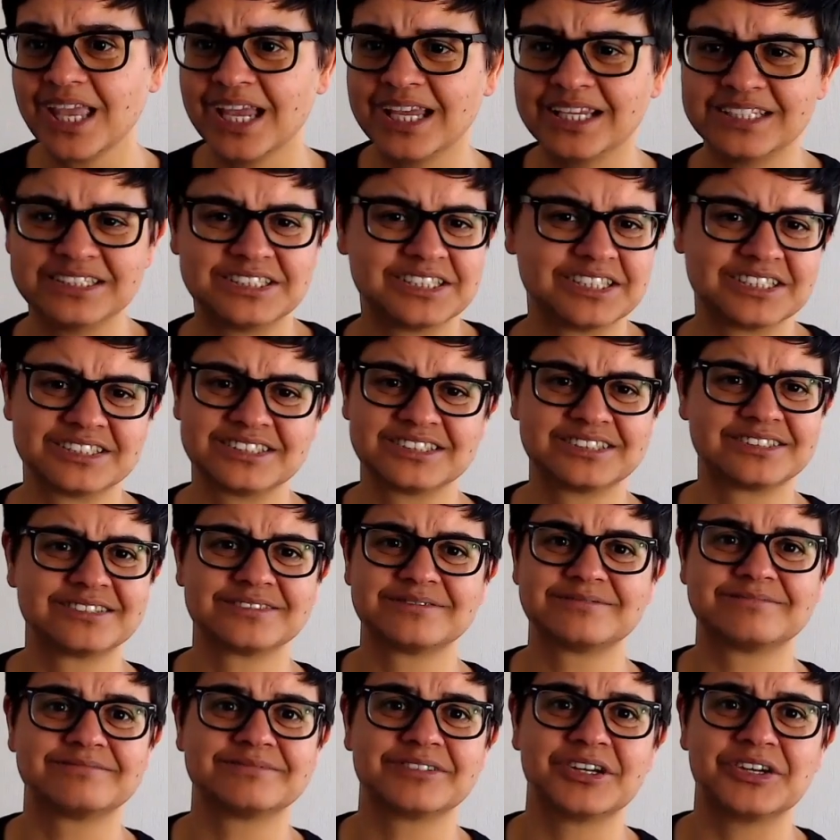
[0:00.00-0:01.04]
He's just
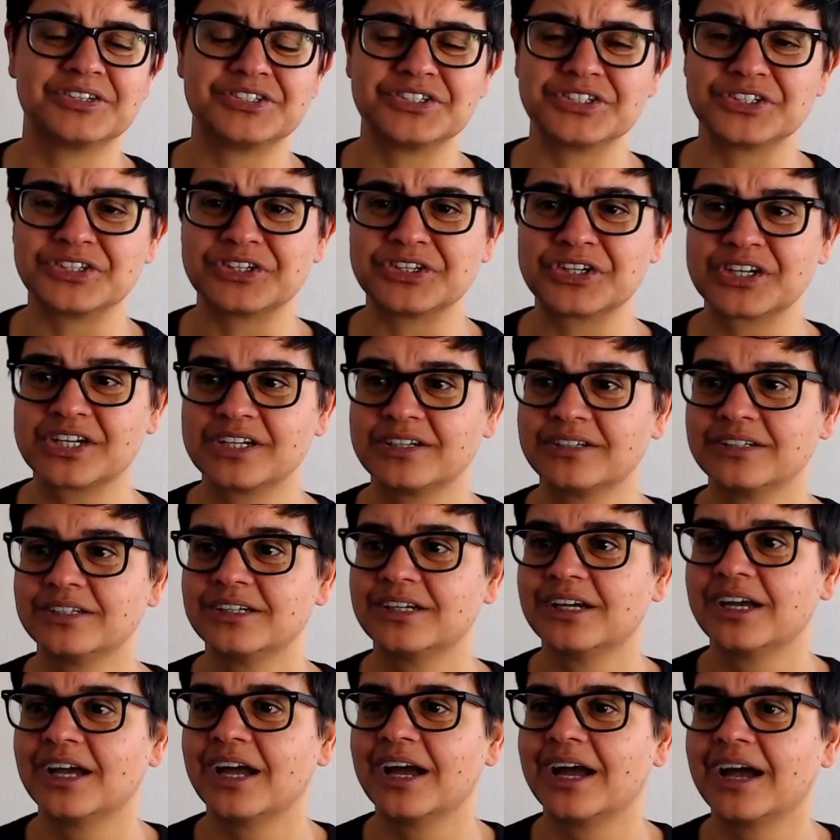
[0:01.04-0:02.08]
a jerk.
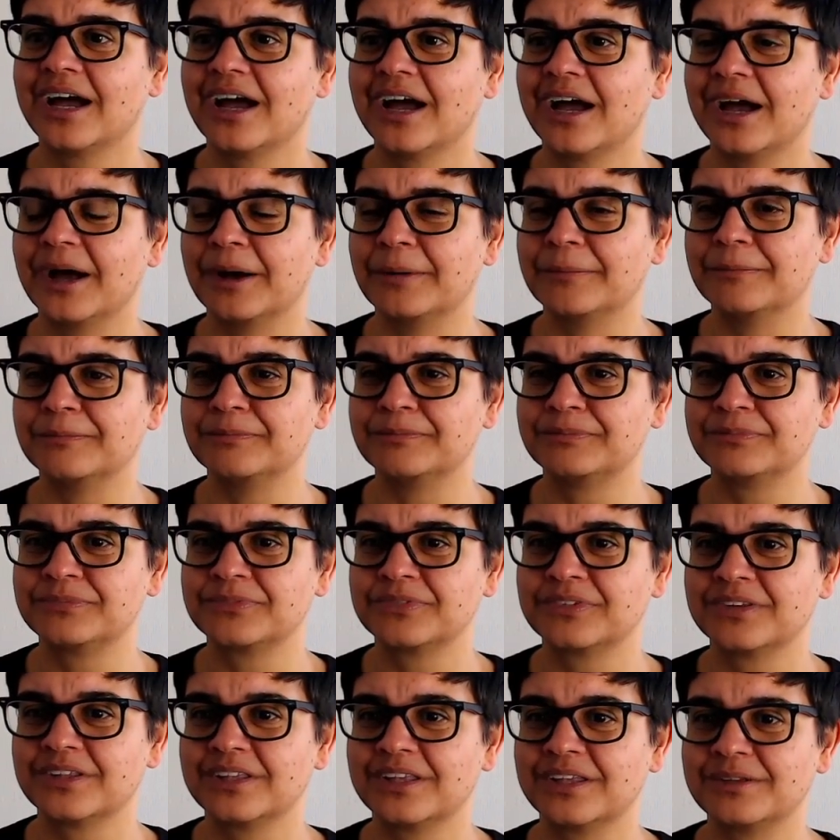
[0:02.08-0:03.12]

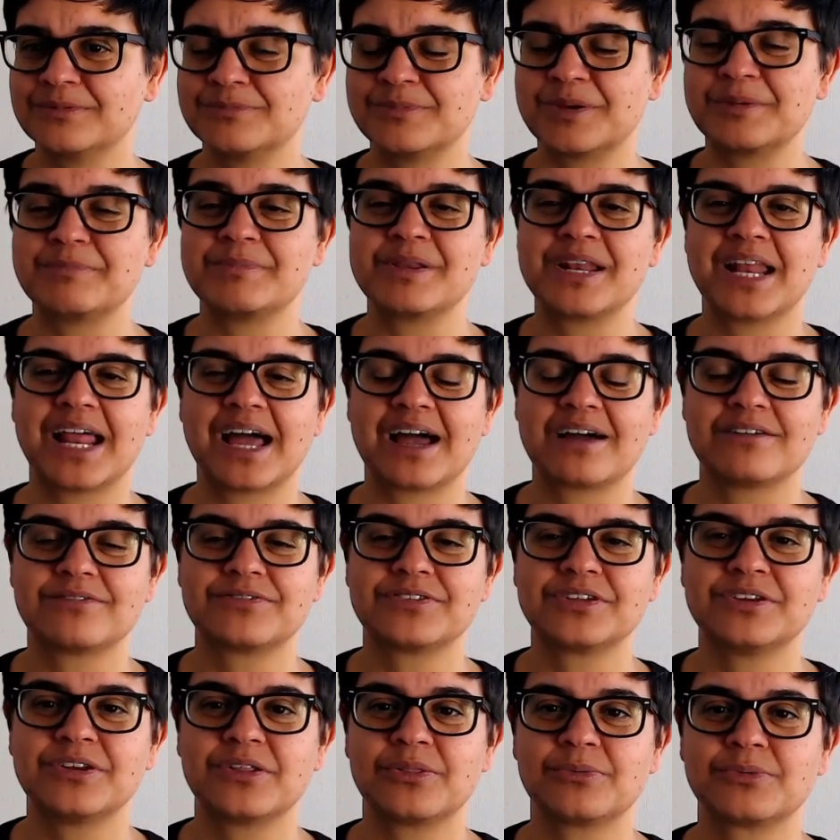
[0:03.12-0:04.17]
It made me
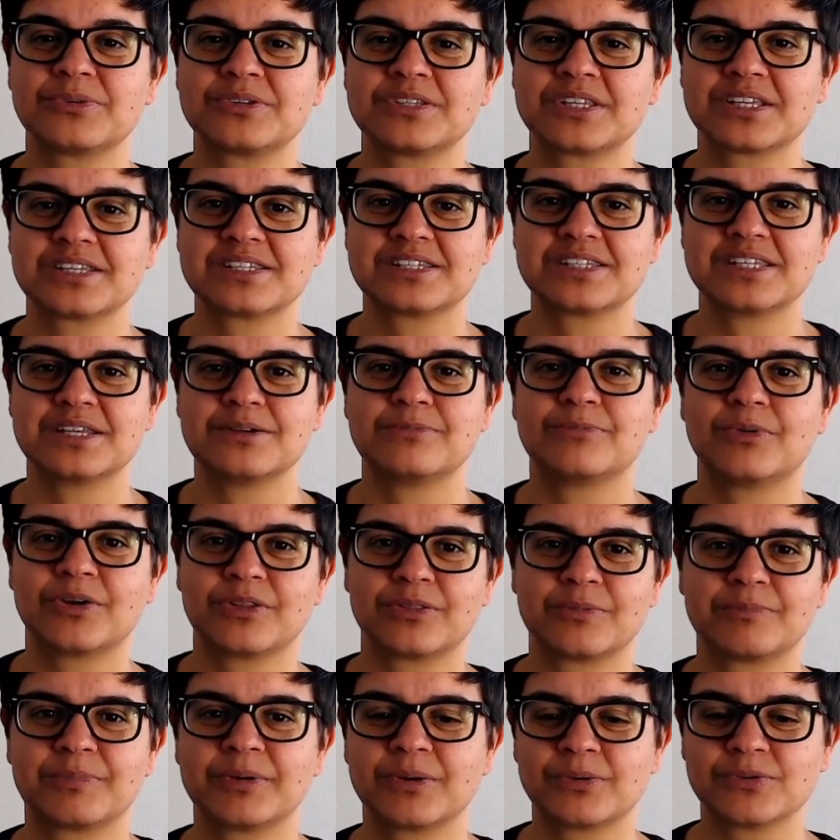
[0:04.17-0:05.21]
laugh. You know, there was that scene
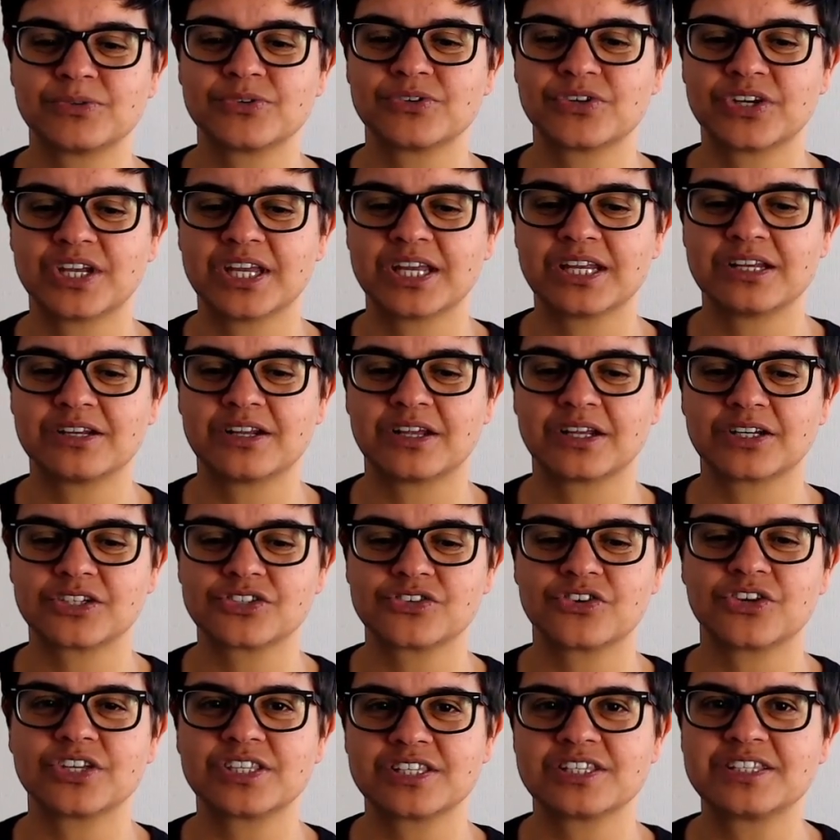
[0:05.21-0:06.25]
where the Belter kid, like,
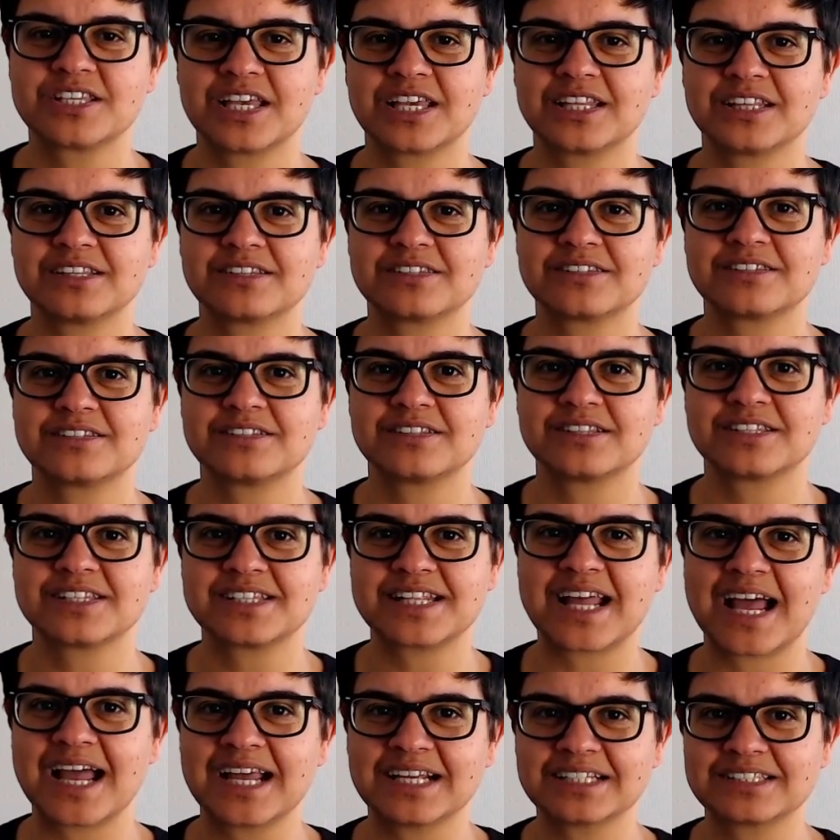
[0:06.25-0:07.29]
tried to take the
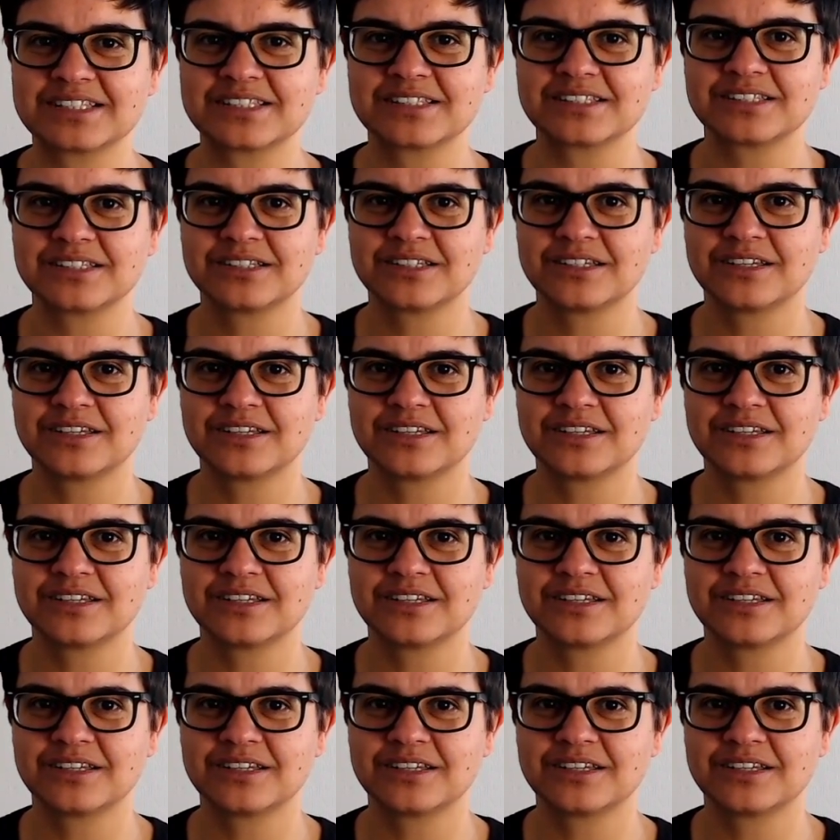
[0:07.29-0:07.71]
snacks?